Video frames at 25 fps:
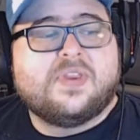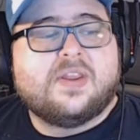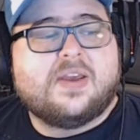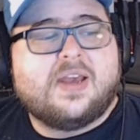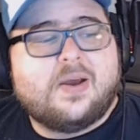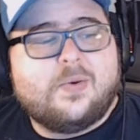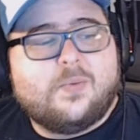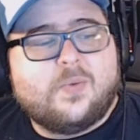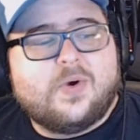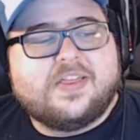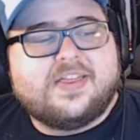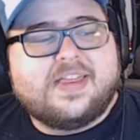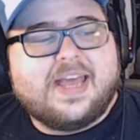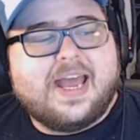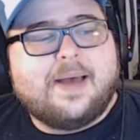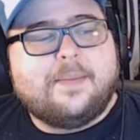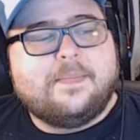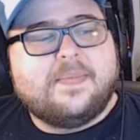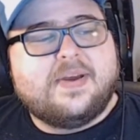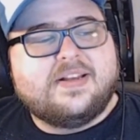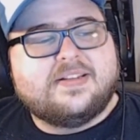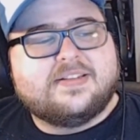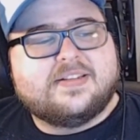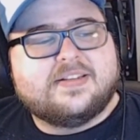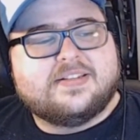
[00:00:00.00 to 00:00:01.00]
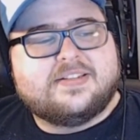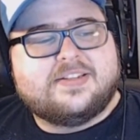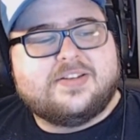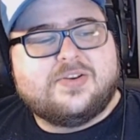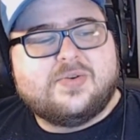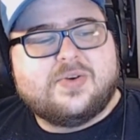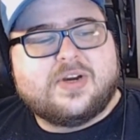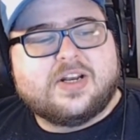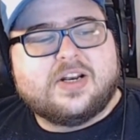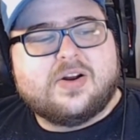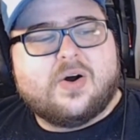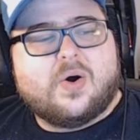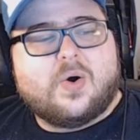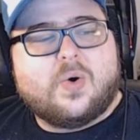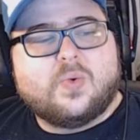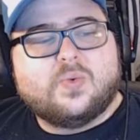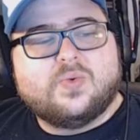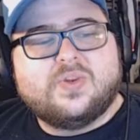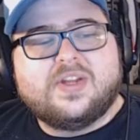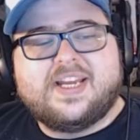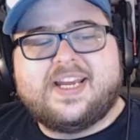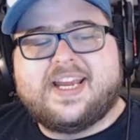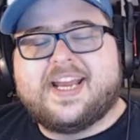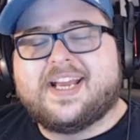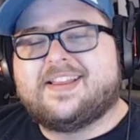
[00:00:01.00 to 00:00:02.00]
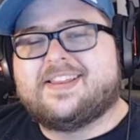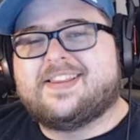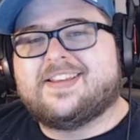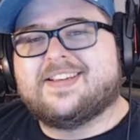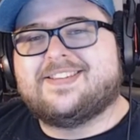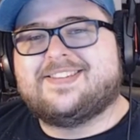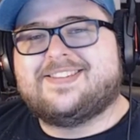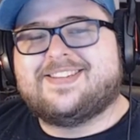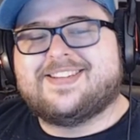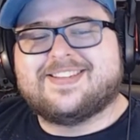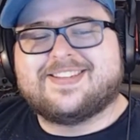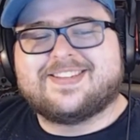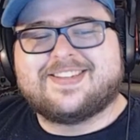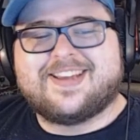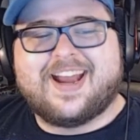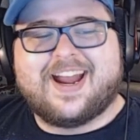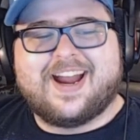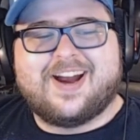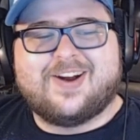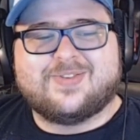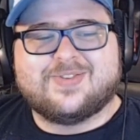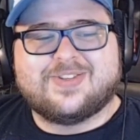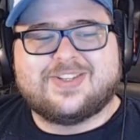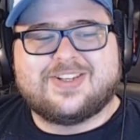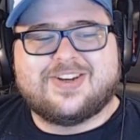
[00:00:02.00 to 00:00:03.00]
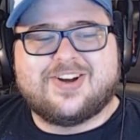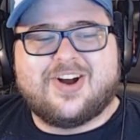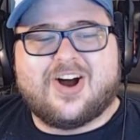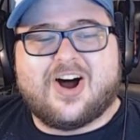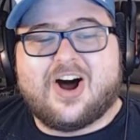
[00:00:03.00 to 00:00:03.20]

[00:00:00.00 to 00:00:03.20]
And what that means is you can only get this discount